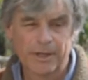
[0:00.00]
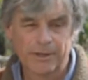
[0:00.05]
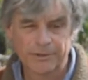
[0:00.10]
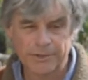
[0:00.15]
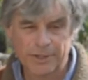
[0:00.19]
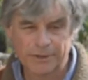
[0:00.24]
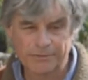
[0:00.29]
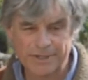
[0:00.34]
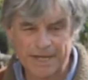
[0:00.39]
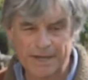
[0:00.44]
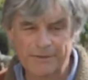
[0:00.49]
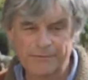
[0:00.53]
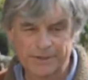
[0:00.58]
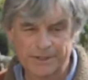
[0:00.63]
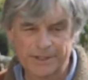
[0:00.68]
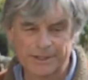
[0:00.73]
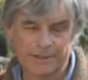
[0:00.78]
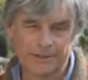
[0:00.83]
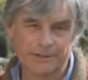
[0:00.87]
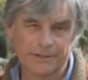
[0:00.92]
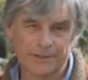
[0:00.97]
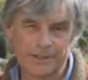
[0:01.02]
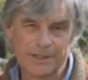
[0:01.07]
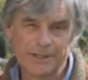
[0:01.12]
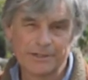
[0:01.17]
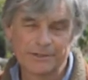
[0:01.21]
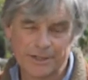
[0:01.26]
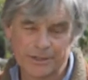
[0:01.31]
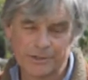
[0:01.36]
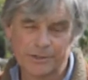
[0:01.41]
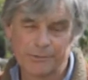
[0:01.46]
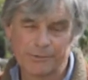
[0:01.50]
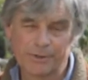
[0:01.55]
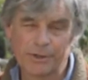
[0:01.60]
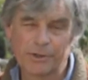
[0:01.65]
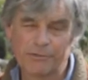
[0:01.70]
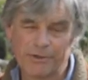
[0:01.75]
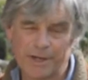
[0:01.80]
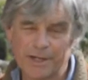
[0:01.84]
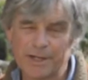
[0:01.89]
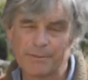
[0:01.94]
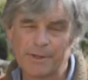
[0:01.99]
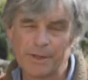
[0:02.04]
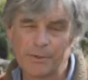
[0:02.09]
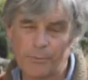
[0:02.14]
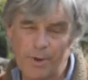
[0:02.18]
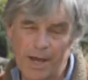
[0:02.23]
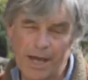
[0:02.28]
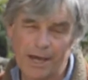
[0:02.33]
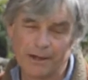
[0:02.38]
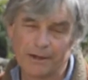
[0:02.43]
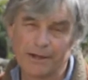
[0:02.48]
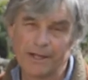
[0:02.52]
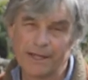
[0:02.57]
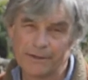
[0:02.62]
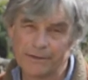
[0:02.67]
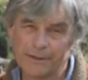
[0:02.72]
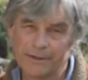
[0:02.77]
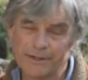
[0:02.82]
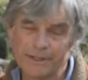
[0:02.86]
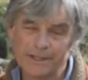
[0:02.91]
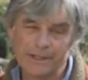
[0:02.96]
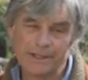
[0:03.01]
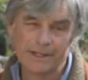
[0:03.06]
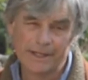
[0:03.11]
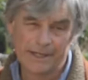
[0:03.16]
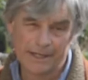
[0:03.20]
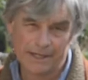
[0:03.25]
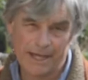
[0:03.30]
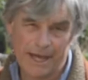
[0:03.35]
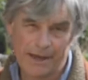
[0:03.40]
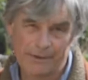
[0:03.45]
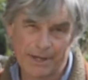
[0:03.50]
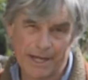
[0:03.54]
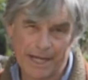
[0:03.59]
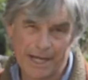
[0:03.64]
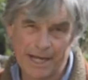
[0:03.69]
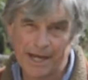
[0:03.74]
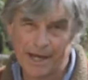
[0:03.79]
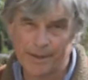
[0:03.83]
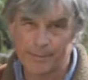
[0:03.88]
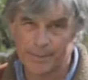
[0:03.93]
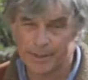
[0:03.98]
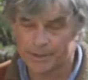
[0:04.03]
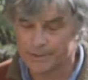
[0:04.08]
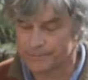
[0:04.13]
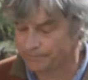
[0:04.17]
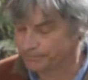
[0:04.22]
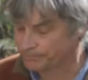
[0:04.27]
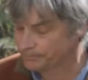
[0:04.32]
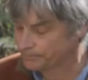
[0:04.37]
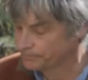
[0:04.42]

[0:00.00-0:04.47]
And so daffodils just do incredibly well in our climate.